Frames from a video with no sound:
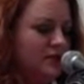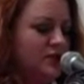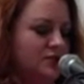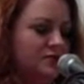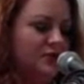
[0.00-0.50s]

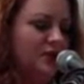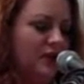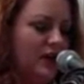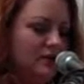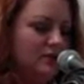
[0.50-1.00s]
Did you feel
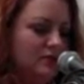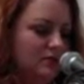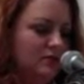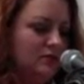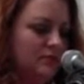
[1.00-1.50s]

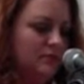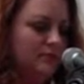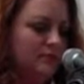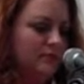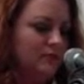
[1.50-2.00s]
that?
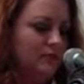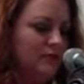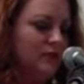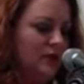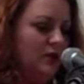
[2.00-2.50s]

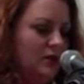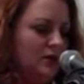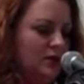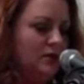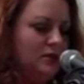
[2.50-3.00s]

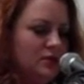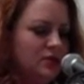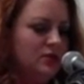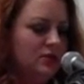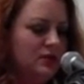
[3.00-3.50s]

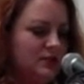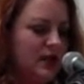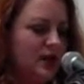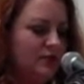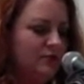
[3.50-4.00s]
She looked
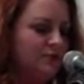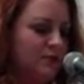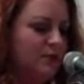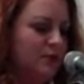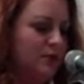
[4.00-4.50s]
down
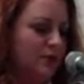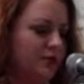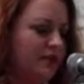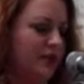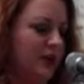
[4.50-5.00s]
through her
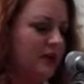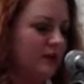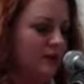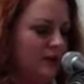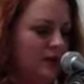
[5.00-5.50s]
thick,
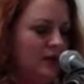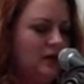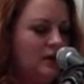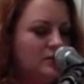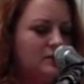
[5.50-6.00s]

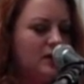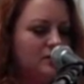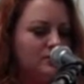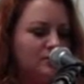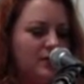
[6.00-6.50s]

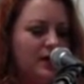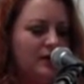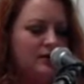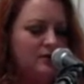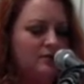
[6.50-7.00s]
tousled
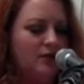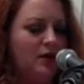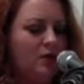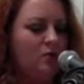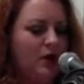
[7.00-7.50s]
hair,
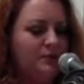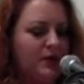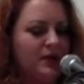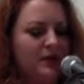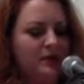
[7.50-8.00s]

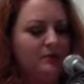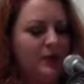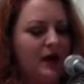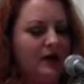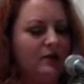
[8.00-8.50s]
wiping it
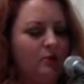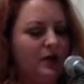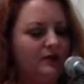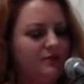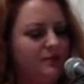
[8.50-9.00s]
back
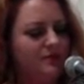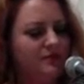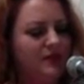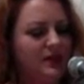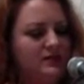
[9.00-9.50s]
away from her
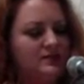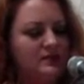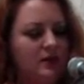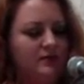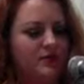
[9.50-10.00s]
face,
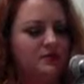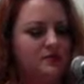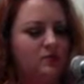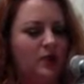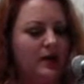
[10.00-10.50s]
covered in
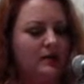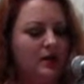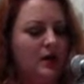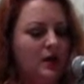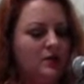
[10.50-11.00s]
sweat,
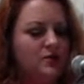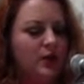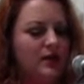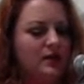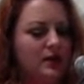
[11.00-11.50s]

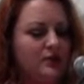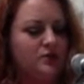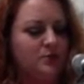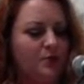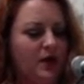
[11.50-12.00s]
trying to
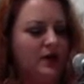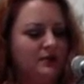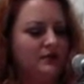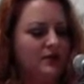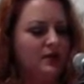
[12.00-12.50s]
catch her breath,